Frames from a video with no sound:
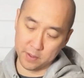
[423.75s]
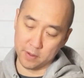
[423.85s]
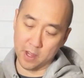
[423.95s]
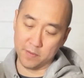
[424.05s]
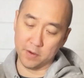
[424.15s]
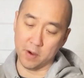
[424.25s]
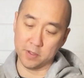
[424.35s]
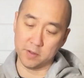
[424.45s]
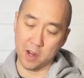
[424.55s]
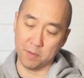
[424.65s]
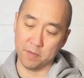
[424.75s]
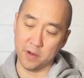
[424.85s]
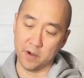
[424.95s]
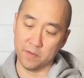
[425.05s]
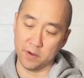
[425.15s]
You have your cross strap over
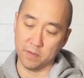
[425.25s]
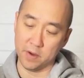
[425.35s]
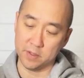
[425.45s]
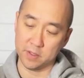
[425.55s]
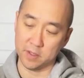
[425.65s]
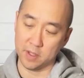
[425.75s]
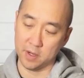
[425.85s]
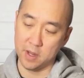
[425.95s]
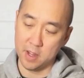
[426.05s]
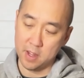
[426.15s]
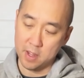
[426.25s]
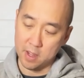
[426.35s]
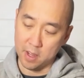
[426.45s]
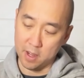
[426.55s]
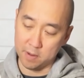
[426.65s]
here for your wrist and then
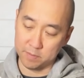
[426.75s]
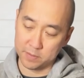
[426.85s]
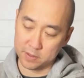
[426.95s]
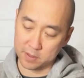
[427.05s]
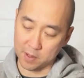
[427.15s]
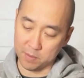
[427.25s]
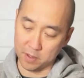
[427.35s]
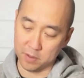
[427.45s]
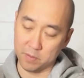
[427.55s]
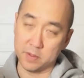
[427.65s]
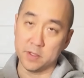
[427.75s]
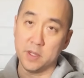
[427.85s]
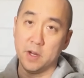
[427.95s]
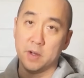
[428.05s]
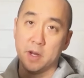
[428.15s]
there's a couple other ones in
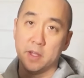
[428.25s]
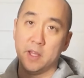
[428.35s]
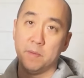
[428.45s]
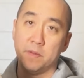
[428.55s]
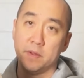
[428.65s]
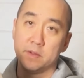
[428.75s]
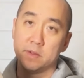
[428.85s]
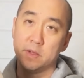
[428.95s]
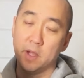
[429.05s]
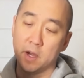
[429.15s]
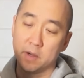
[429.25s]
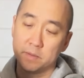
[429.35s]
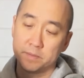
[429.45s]
here to kind of keep things secure.